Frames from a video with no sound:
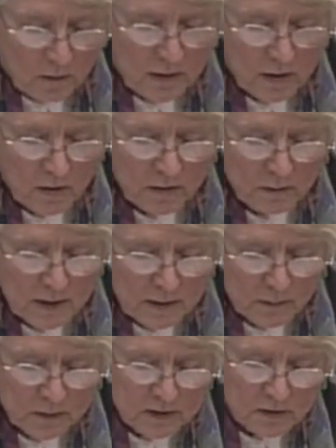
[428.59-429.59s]
We know that
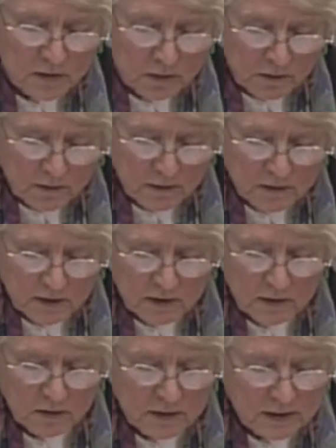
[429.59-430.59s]
many prisoners are refusing
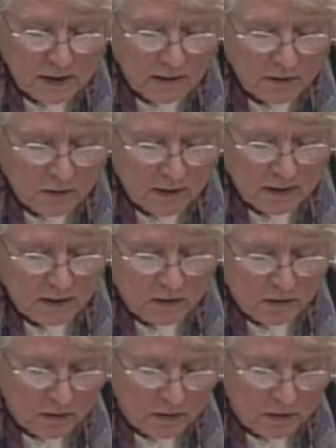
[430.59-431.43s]
to do the self-directed